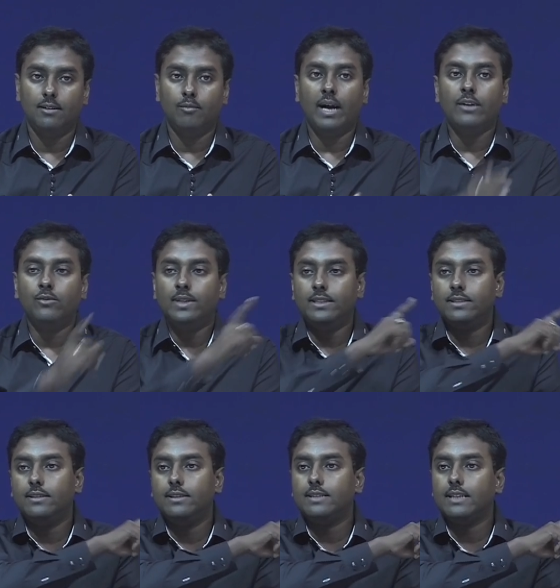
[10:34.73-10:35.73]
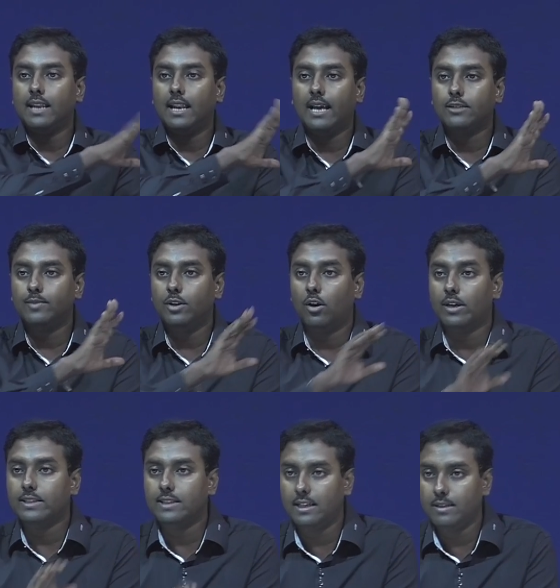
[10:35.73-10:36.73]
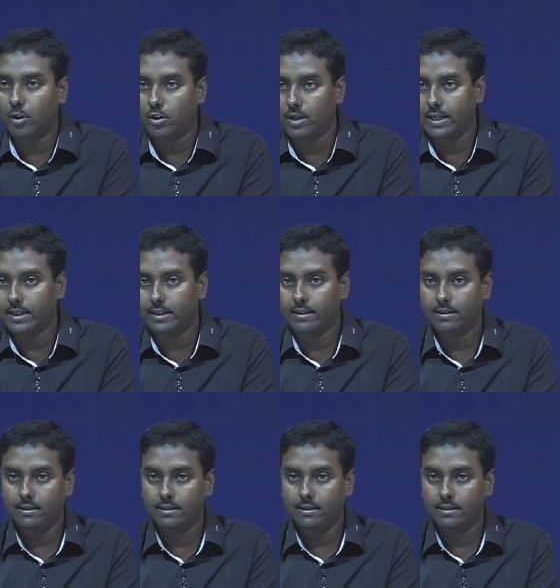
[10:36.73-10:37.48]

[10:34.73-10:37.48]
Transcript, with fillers: by which the signal has been originally modulated.